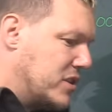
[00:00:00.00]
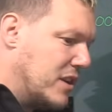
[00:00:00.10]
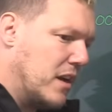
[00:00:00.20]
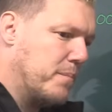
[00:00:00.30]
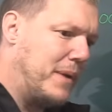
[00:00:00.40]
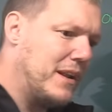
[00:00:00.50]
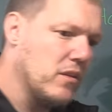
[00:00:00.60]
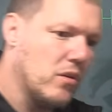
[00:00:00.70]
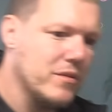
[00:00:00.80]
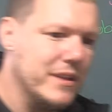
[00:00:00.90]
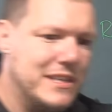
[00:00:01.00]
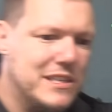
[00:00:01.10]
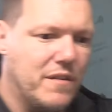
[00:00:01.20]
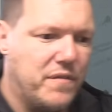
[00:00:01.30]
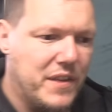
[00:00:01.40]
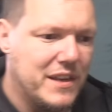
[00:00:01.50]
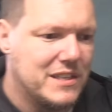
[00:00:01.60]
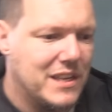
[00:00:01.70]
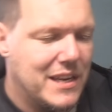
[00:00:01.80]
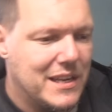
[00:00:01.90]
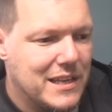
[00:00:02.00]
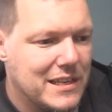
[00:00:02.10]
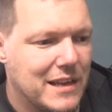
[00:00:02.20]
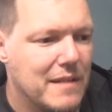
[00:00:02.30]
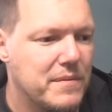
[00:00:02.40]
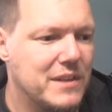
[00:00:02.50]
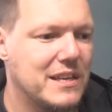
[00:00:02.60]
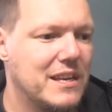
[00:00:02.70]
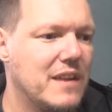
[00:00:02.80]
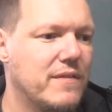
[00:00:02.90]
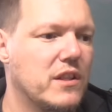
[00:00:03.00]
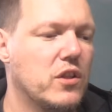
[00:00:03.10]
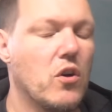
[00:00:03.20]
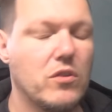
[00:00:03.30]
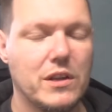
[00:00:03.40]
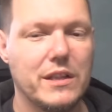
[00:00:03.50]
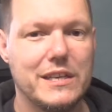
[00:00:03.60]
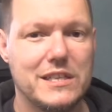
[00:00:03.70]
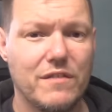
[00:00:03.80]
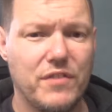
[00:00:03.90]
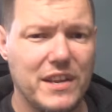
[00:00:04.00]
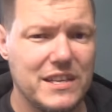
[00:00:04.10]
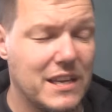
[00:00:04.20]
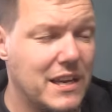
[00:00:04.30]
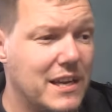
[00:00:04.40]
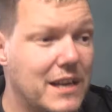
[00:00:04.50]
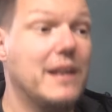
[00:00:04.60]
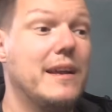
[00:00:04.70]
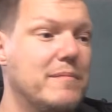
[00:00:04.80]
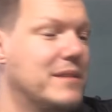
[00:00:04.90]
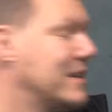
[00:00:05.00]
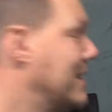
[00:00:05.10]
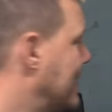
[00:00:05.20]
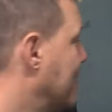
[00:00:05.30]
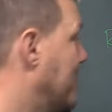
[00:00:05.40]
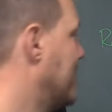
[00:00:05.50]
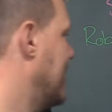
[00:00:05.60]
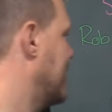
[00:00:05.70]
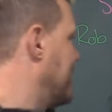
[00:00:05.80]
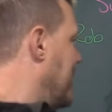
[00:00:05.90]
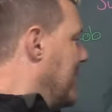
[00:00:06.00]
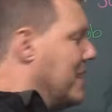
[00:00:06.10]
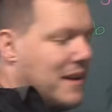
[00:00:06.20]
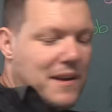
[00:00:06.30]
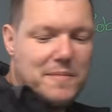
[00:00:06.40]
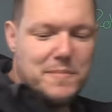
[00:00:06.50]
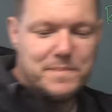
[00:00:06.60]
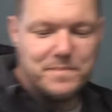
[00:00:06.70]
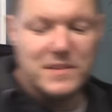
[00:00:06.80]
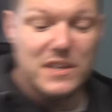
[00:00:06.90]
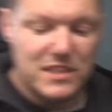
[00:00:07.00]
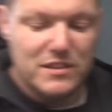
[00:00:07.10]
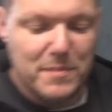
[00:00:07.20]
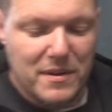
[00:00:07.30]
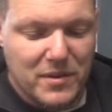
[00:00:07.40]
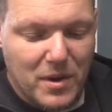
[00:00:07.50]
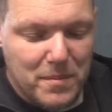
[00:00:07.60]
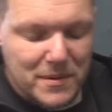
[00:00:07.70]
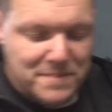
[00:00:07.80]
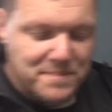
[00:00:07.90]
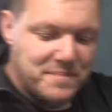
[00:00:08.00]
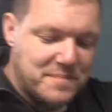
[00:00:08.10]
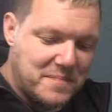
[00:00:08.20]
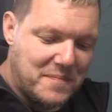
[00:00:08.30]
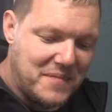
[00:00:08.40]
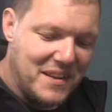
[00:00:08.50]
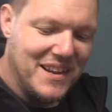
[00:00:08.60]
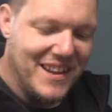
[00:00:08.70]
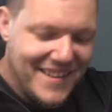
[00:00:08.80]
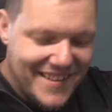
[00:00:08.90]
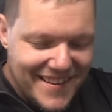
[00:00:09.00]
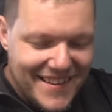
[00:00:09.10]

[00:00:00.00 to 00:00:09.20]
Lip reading: There's a big long list of things that he did. There's an even longer list of things that he claimed he did, but didn't. Because he's a bit of a knob.